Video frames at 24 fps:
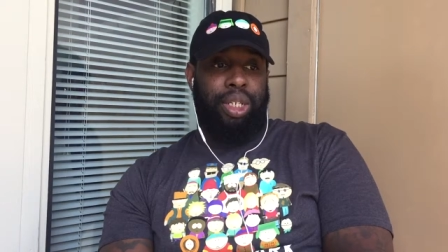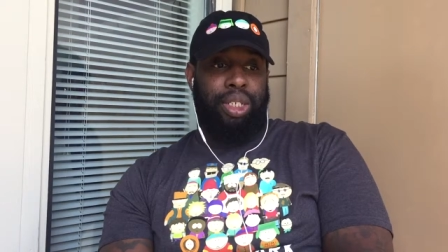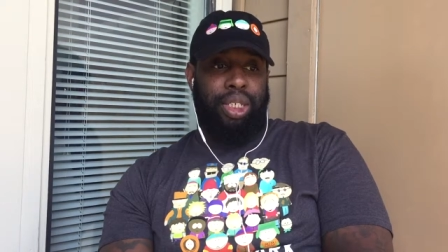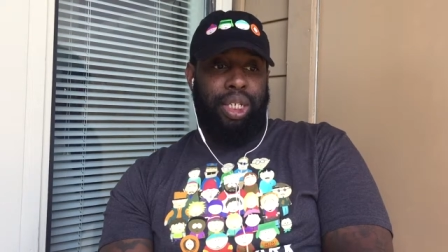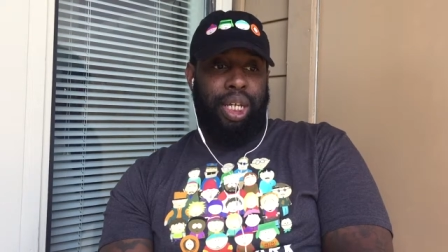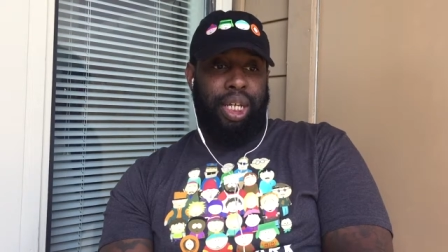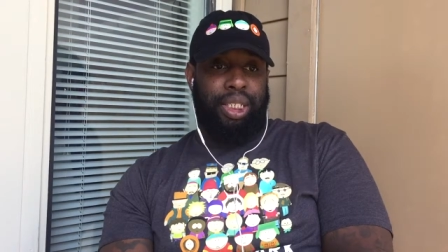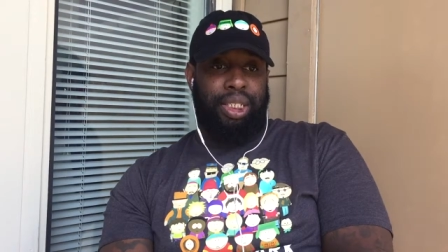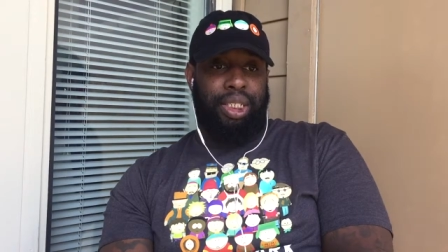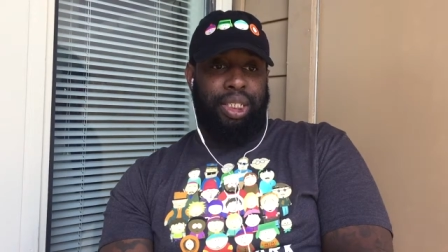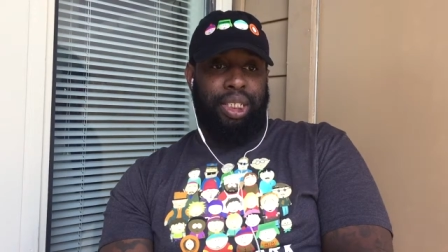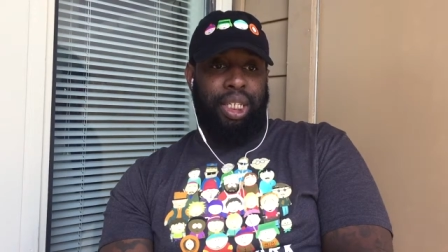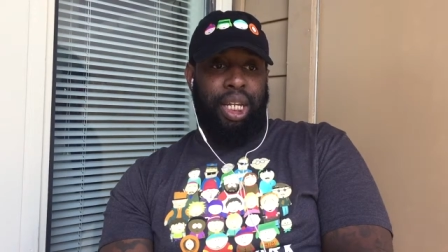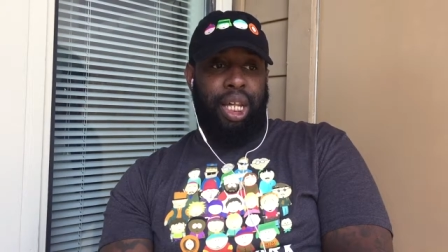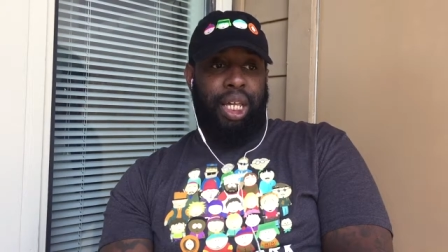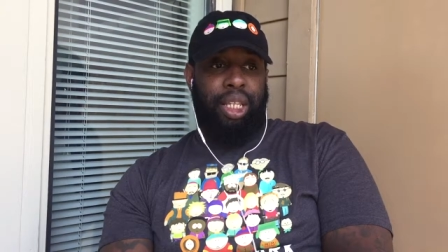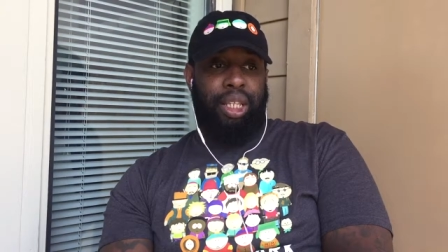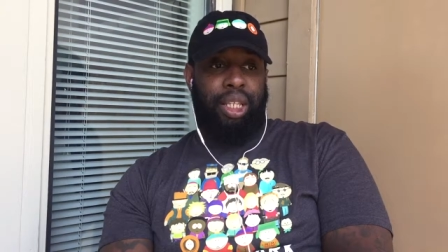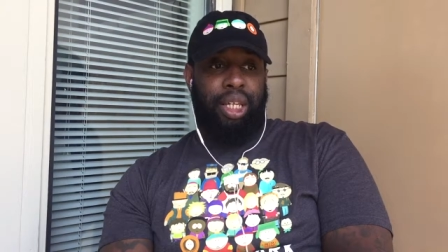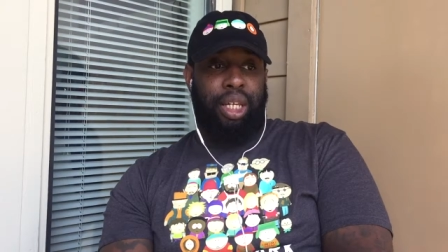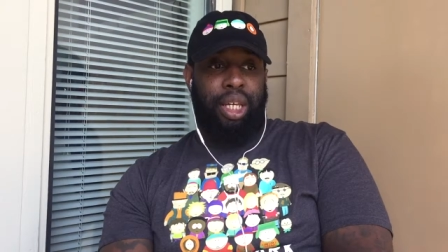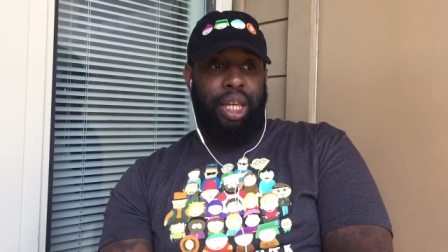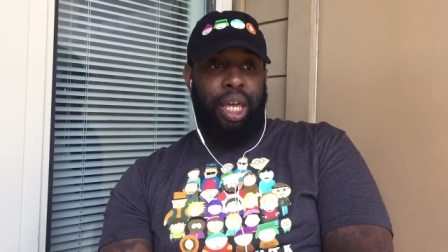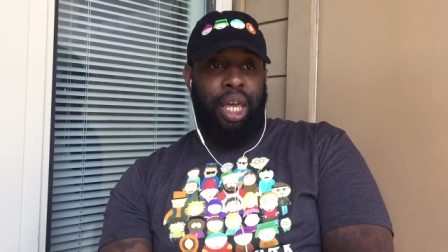I just, I just like
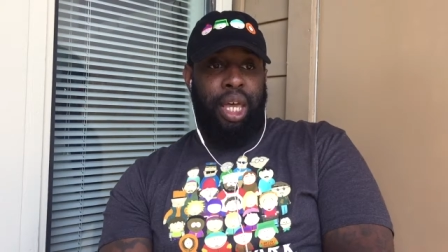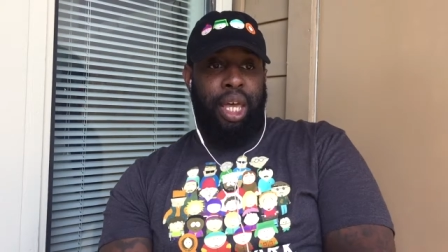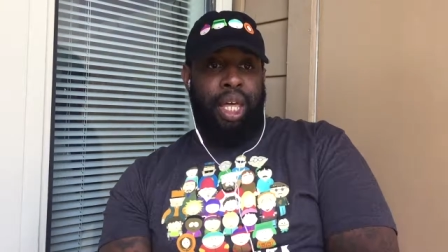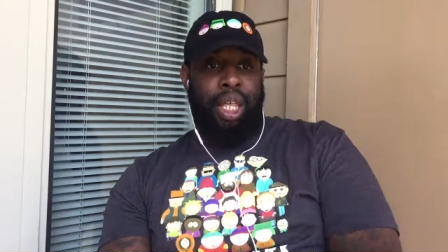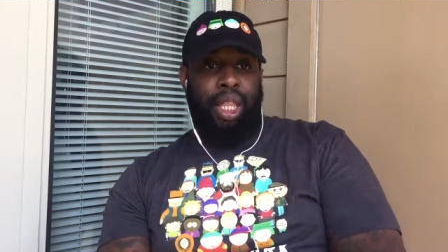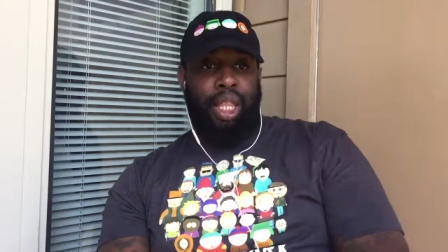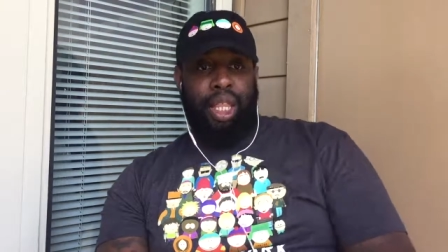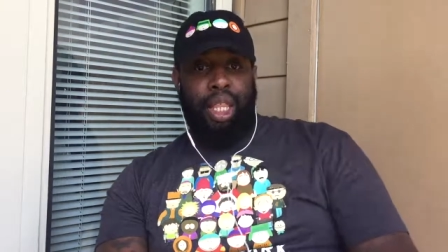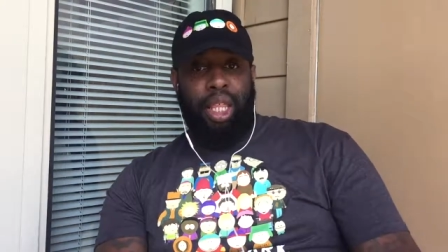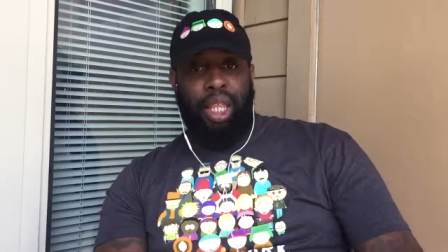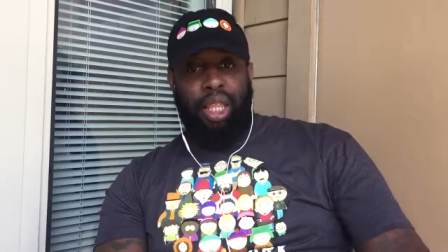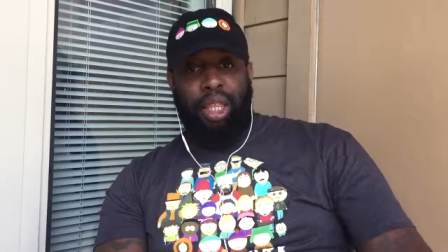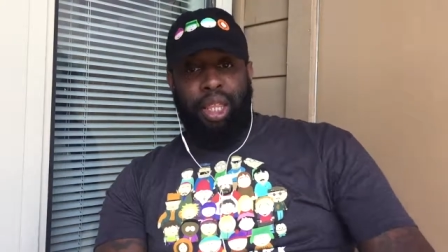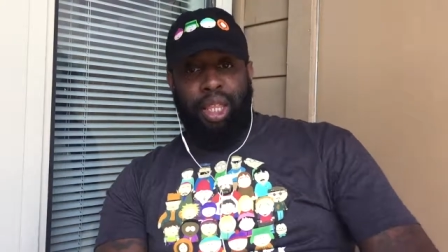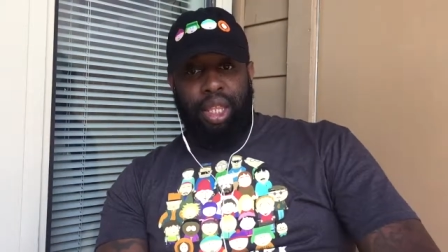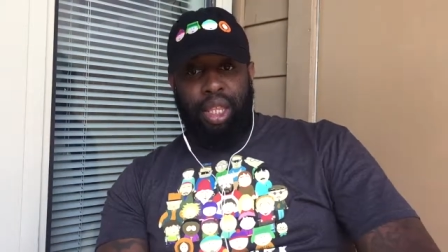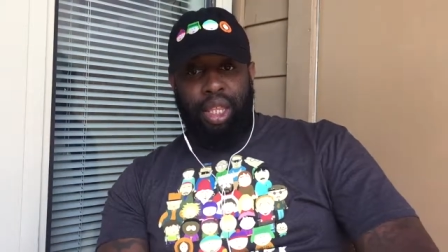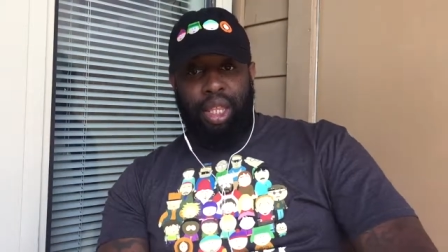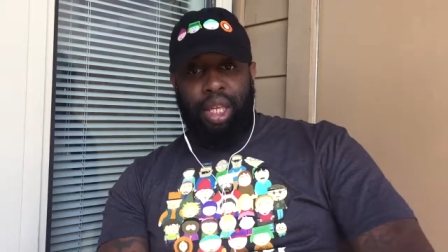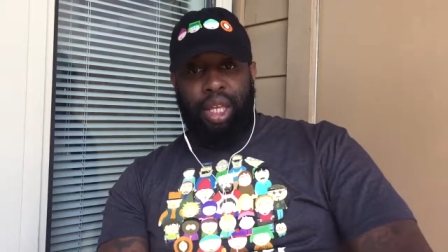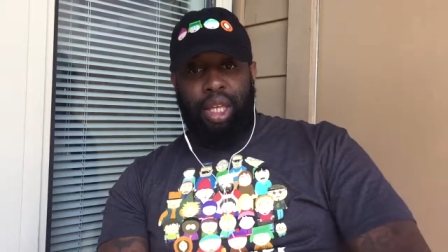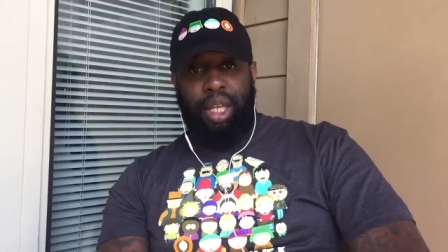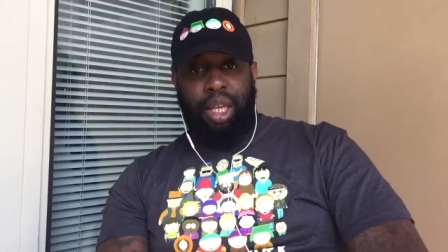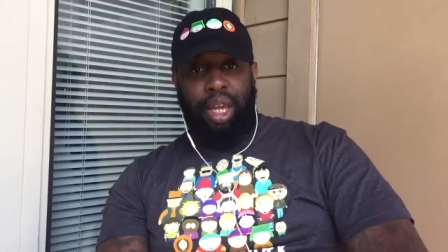the the
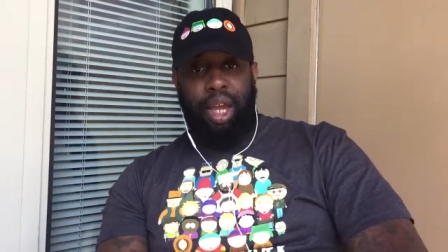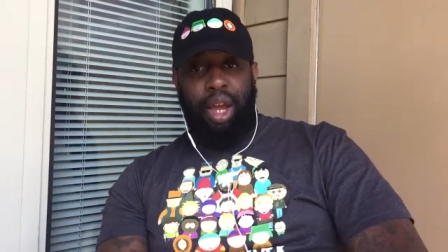the,